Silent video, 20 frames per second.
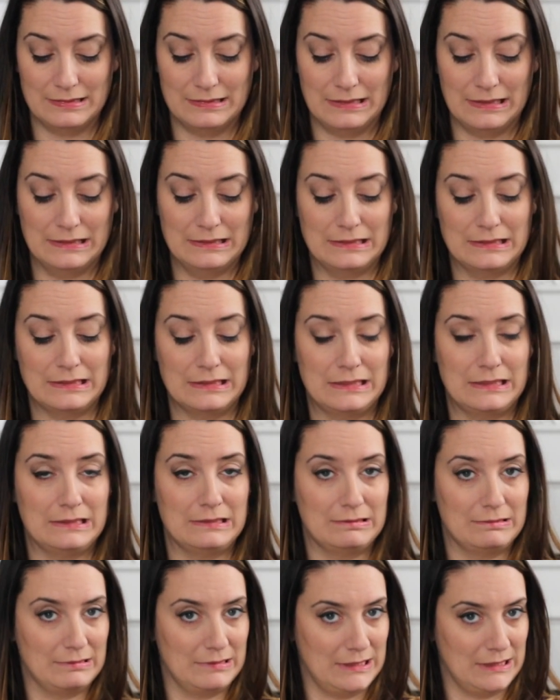I just
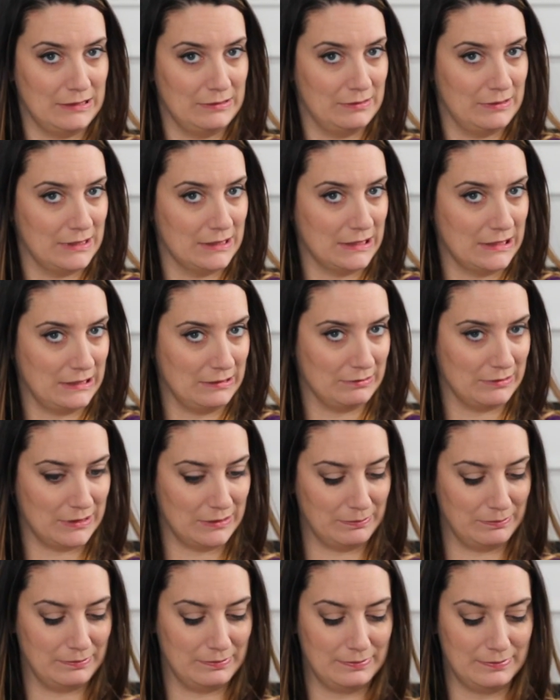don't use
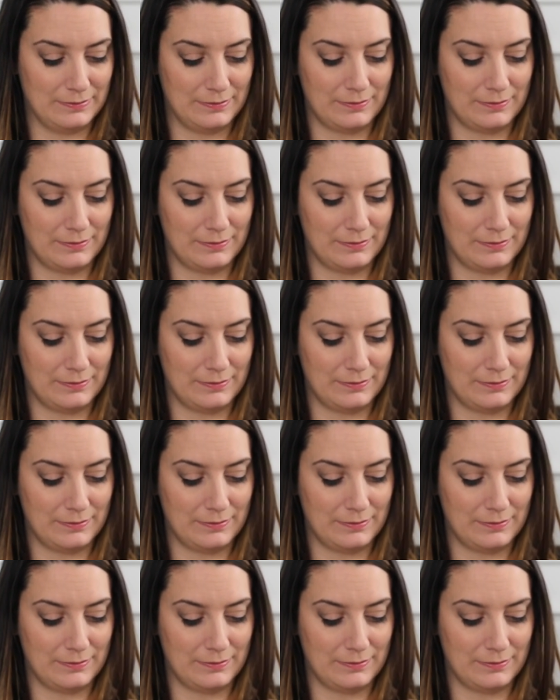Lightroom.